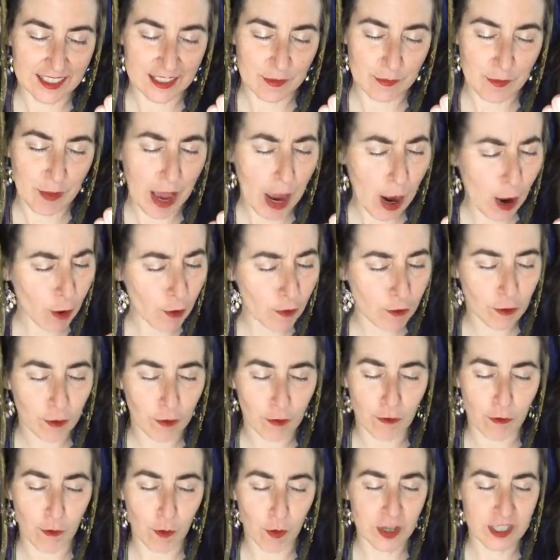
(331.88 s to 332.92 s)
powerful
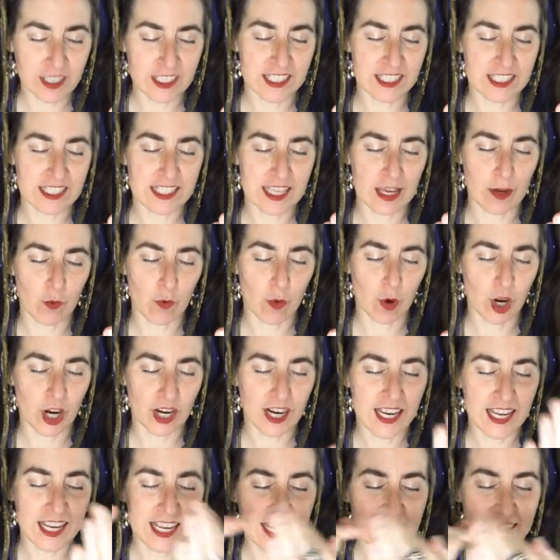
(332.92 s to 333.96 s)
forces that
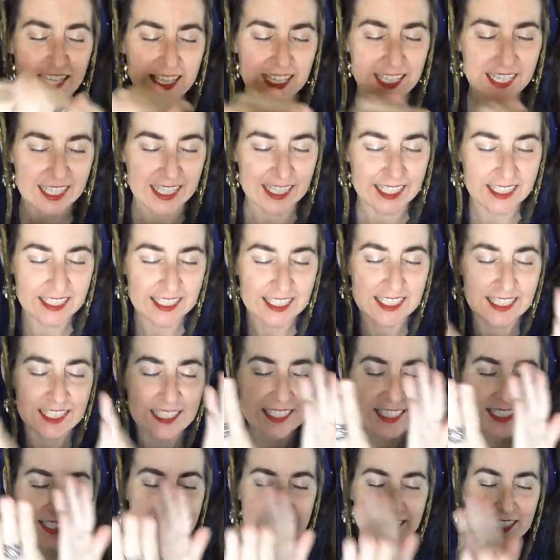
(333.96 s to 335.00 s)
work in
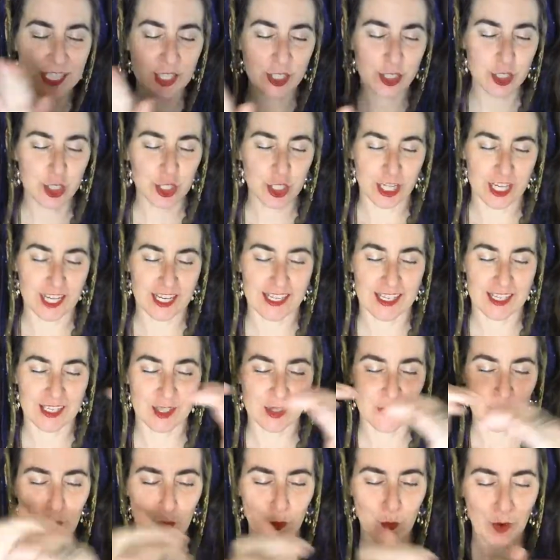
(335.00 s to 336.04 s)
synergy
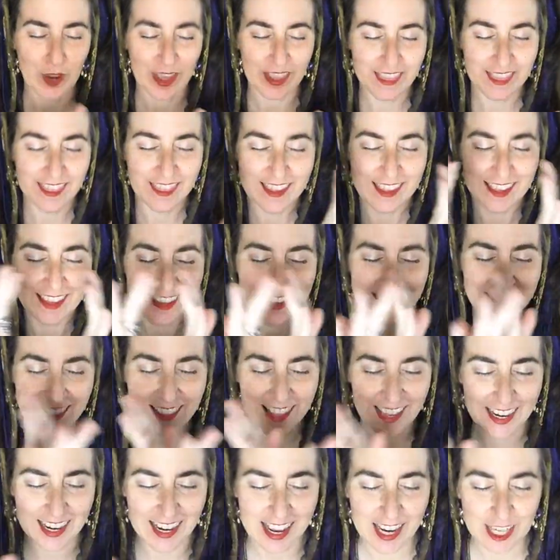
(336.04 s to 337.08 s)
with
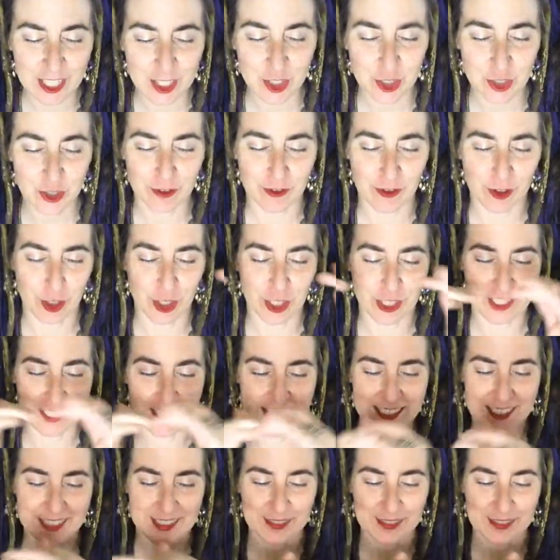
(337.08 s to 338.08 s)
that extrovert.